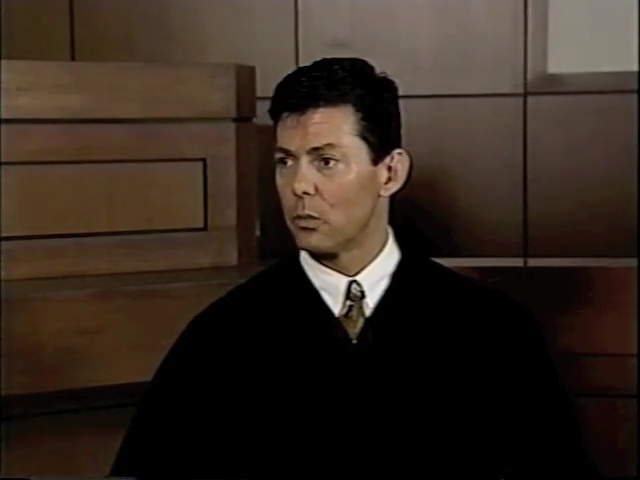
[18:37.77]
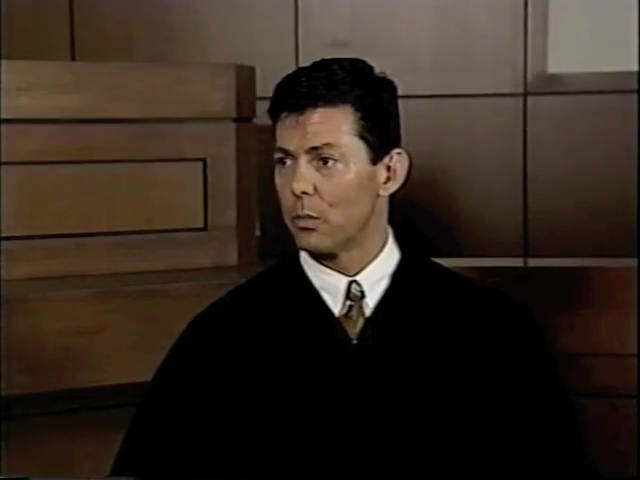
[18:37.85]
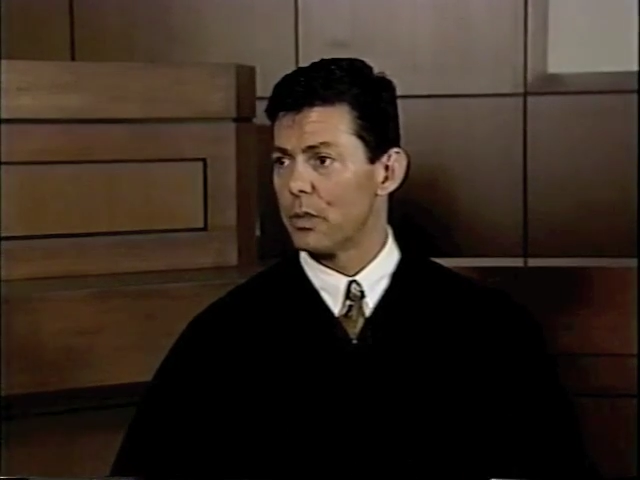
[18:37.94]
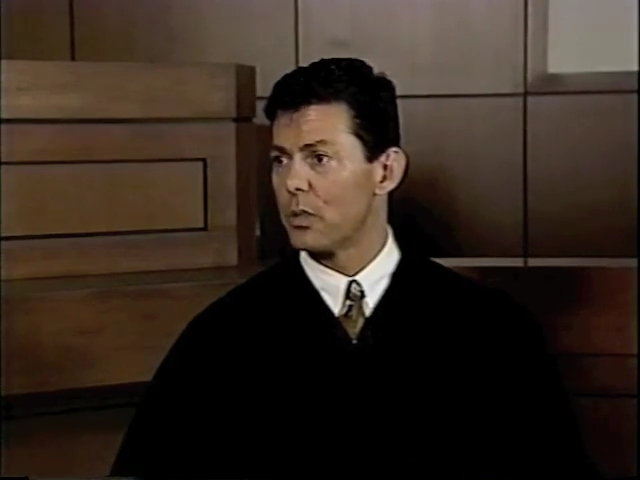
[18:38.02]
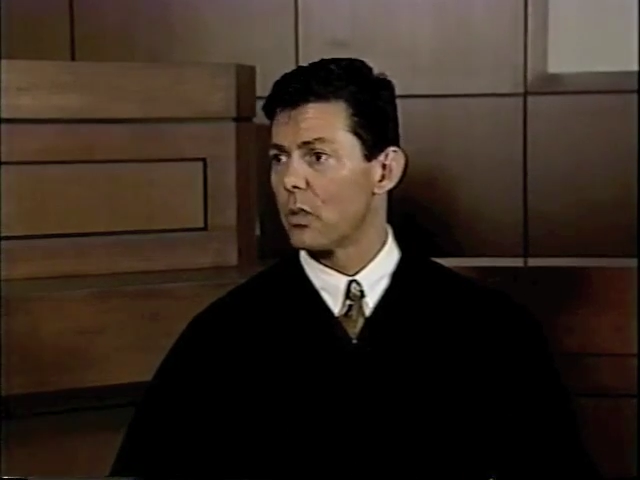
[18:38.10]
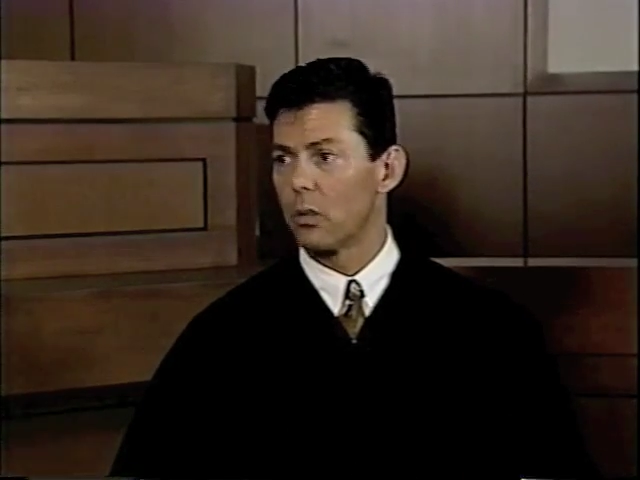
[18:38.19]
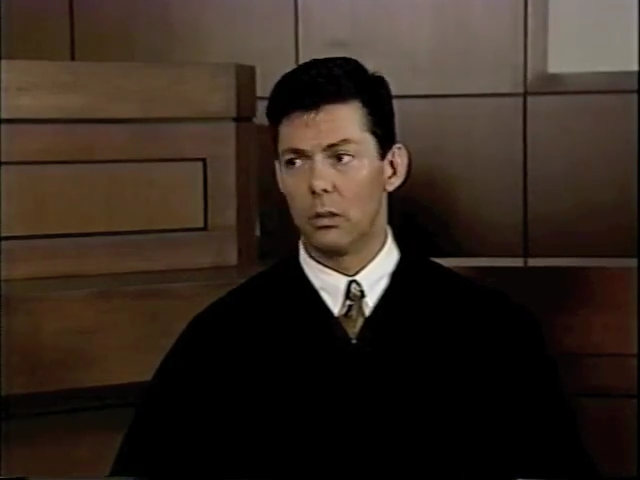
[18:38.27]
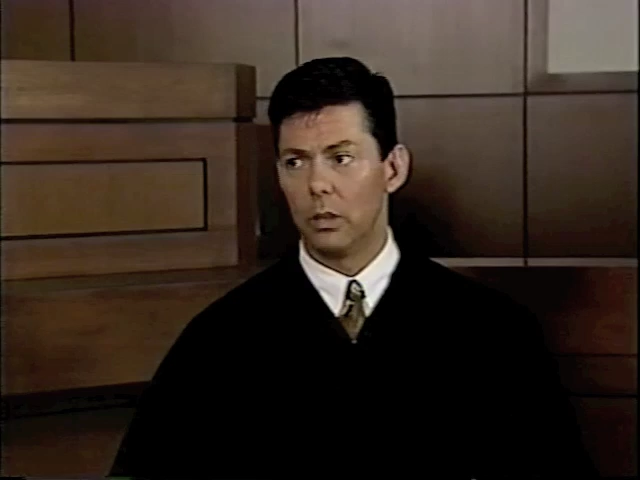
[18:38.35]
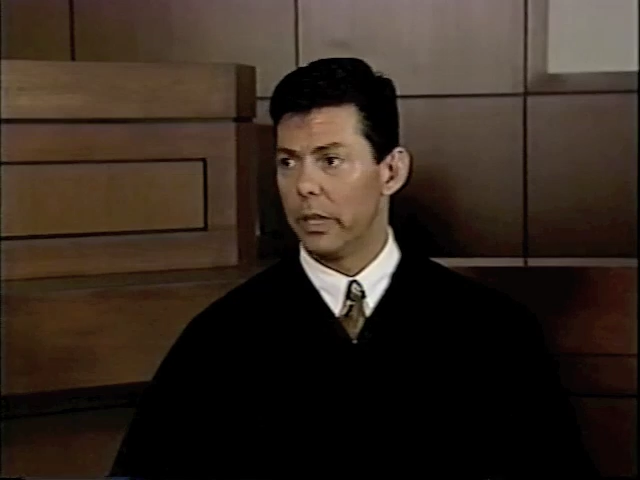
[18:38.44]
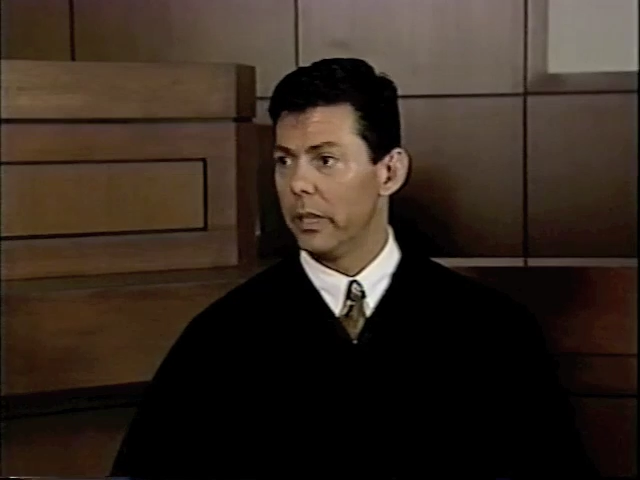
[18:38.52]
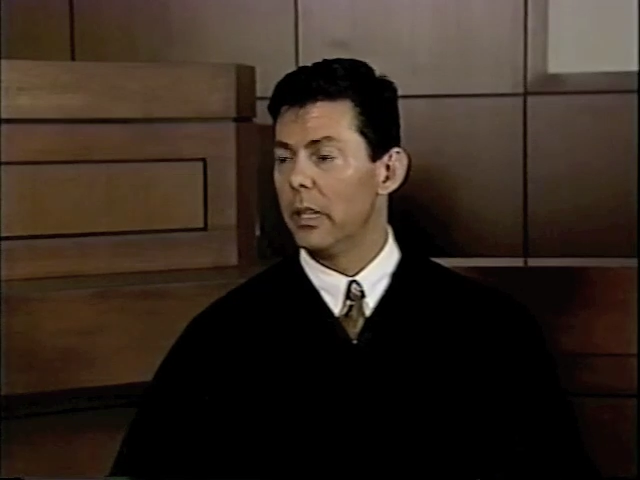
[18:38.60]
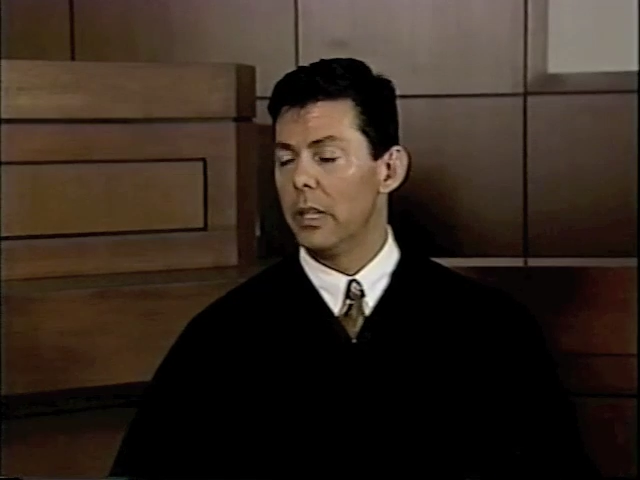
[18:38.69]
but
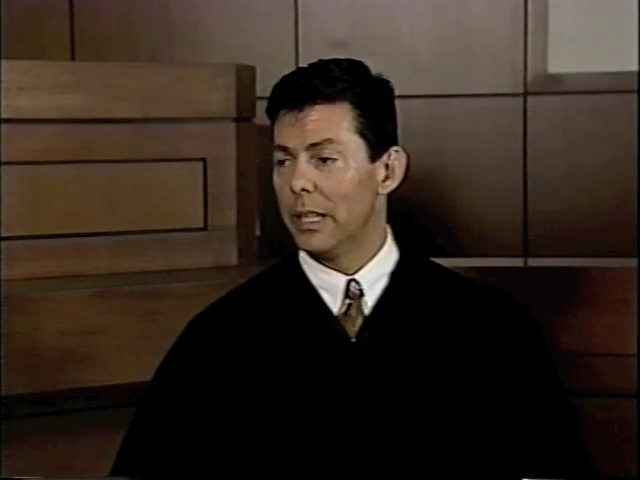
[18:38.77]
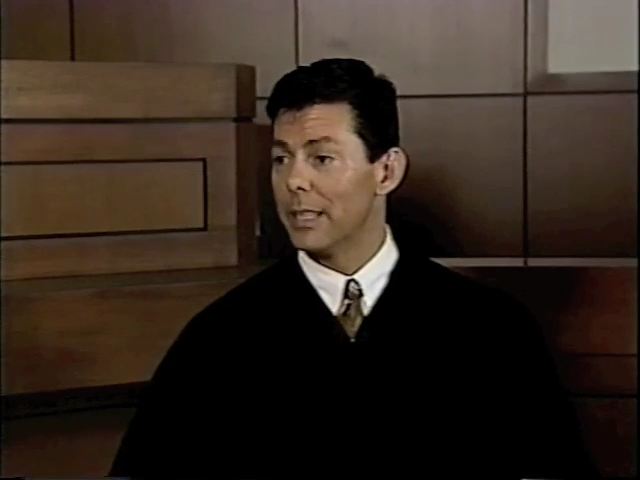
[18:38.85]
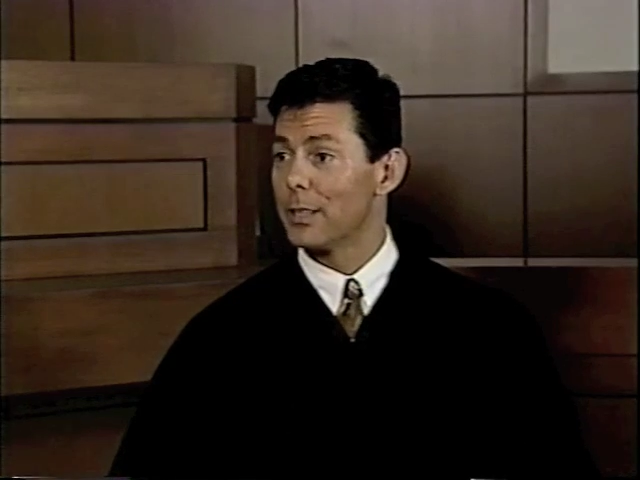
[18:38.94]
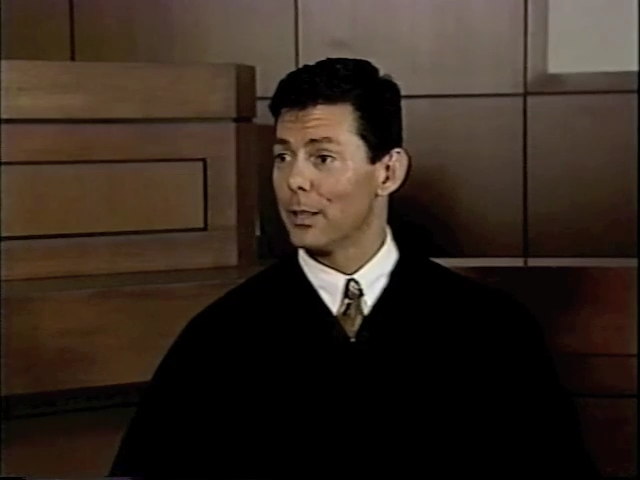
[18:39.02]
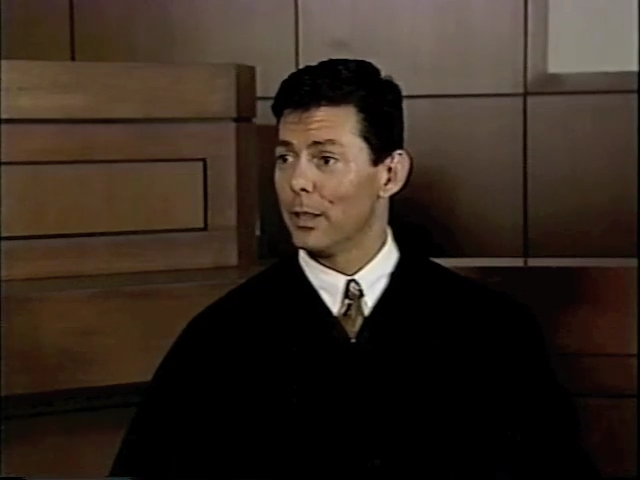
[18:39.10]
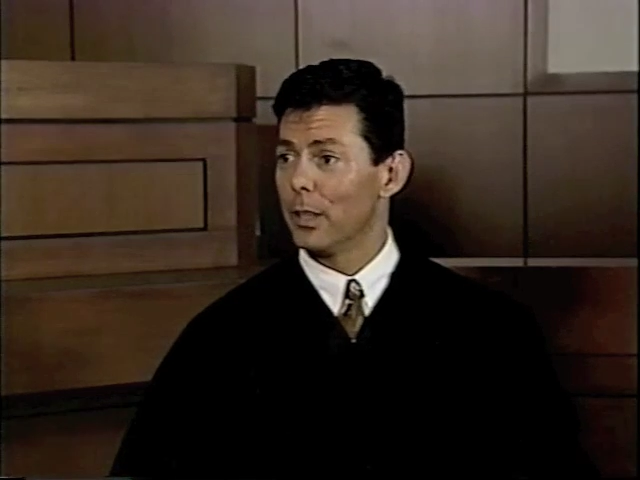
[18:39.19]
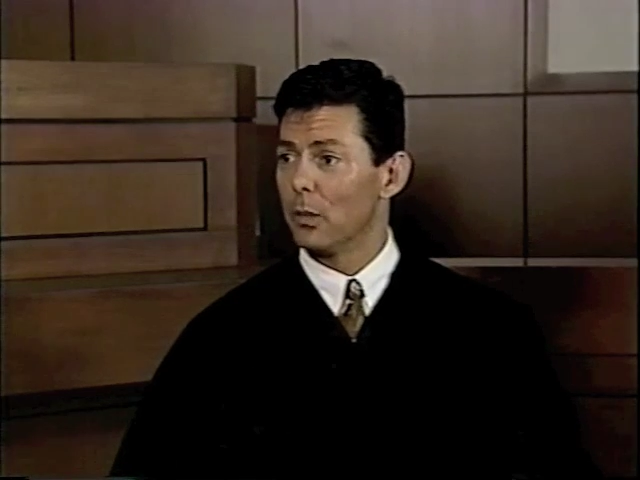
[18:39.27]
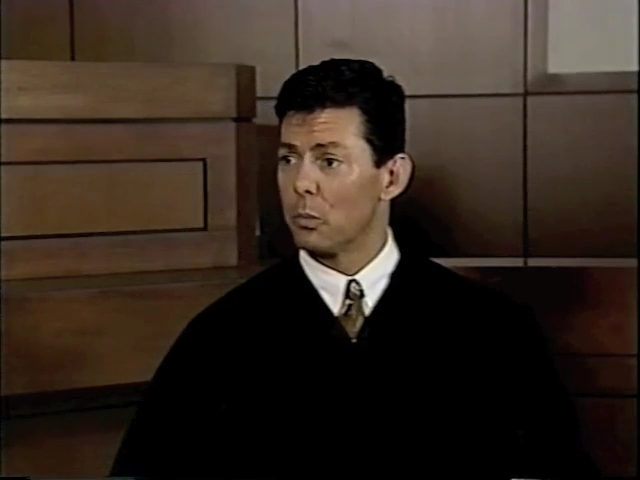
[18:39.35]
certainly it's a legal